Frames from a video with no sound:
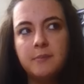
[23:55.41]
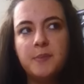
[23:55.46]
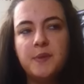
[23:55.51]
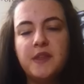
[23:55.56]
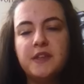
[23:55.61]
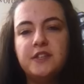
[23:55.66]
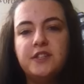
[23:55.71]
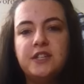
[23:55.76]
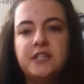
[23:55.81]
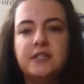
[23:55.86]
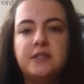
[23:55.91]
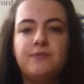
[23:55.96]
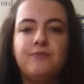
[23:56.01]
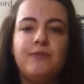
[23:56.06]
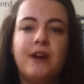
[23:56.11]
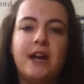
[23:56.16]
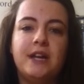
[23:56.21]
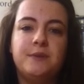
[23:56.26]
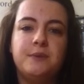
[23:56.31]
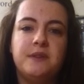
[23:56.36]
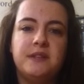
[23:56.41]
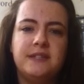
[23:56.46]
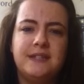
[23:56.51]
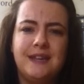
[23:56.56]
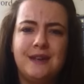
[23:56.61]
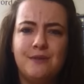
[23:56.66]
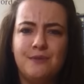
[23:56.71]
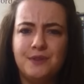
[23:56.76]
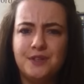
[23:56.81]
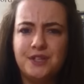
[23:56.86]
but then she's racked with
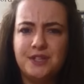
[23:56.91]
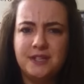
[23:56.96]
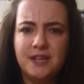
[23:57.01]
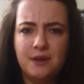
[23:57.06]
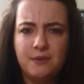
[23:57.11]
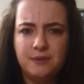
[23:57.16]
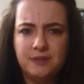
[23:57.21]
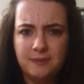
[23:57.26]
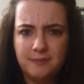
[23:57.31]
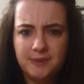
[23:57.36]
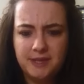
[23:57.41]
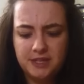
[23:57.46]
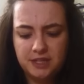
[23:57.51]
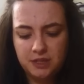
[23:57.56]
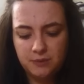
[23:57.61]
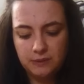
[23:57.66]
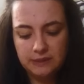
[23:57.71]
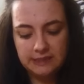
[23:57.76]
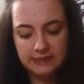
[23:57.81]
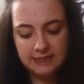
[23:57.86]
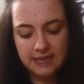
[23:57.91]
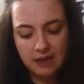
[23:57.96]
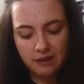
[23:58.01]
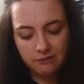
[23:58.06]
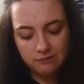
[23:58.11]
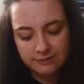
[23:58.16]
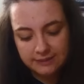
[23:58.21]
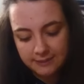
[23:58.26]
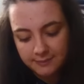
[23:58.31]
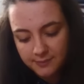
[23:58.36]
this guilt that she's killed somebody and she wants to
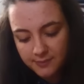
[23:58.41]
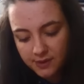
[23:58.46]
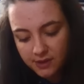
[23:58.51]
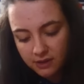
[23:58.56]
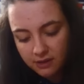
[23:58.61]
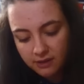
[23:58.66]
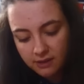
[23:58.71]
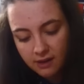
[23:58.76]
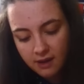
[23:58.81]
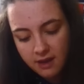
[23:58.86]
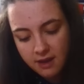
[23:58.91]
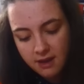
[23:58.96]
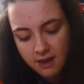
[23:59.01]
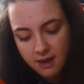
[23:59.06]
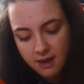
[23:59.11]
tell someone.